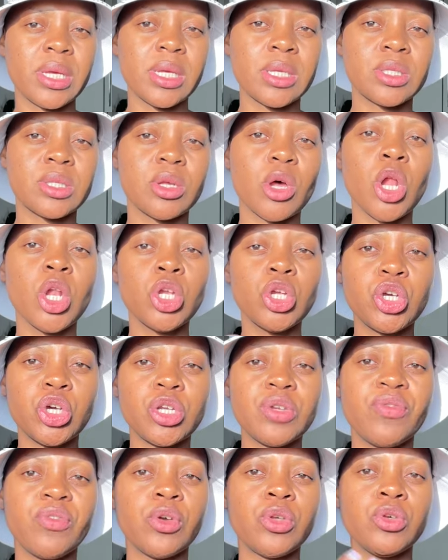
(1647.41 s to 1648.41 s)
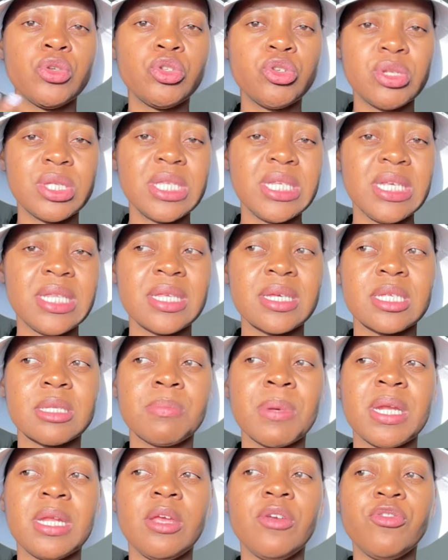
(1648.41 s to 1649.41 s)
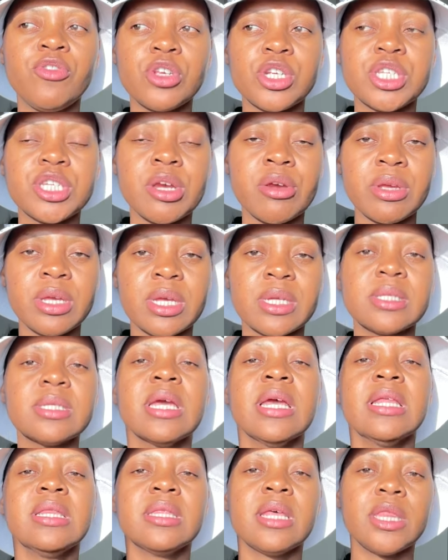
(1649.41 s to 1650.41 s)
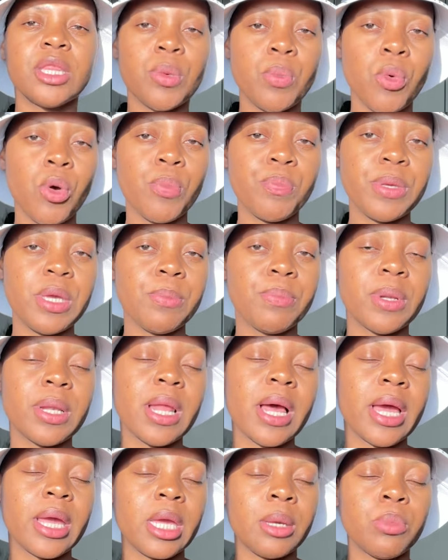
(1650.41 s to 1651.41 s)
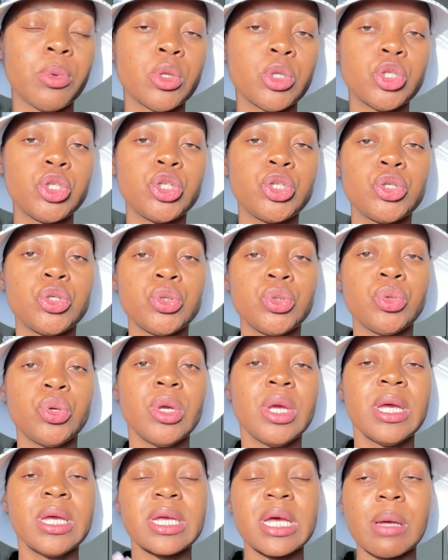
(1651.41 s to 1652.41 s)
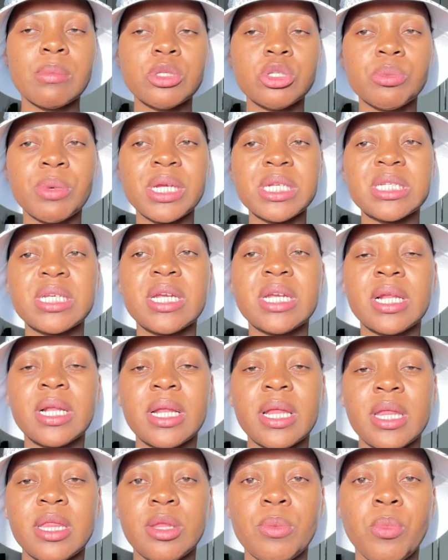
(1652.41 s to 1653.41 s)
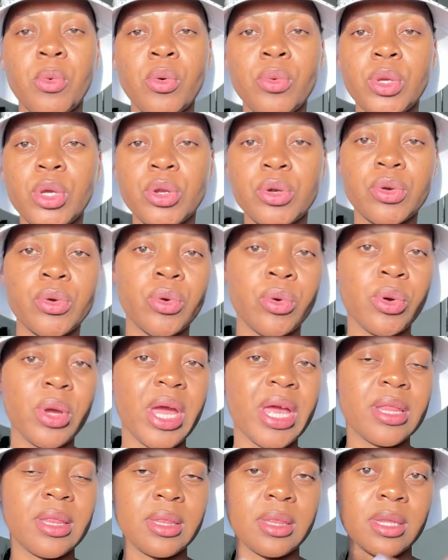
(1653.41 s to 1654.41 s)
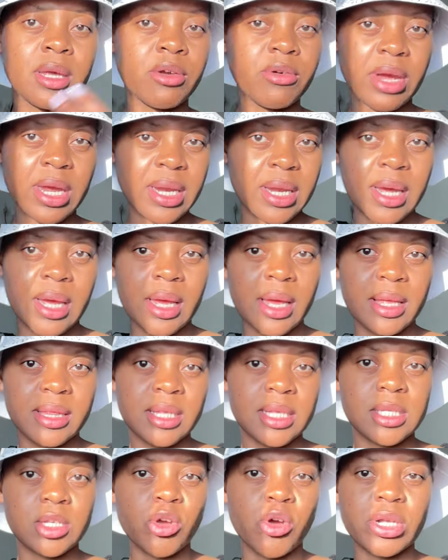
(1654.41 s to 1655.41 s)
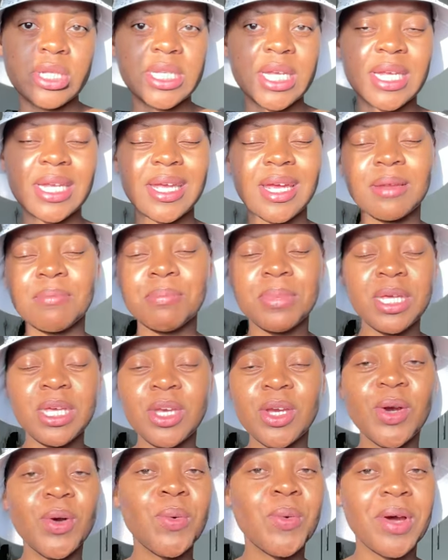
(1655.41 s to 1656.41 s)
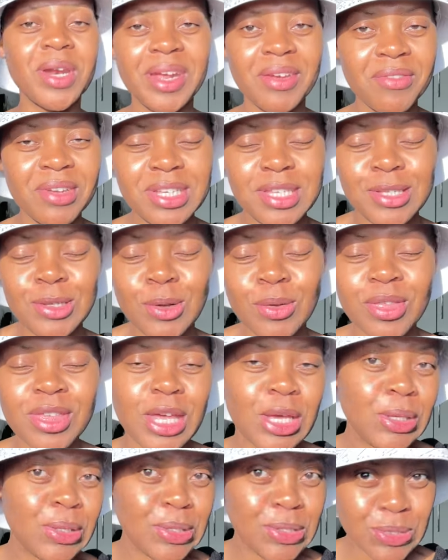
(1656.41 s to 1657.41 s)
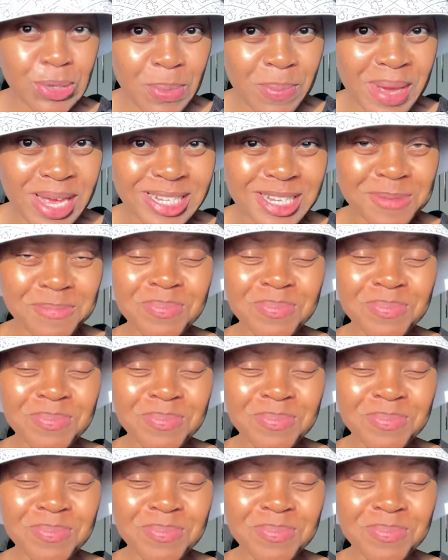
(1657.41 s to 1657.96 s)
It's all good for you to see this, but if you're sharing it, then the more people are able to come to my channel and the more we grow and the greater this content can be or whatever. So thank you so much.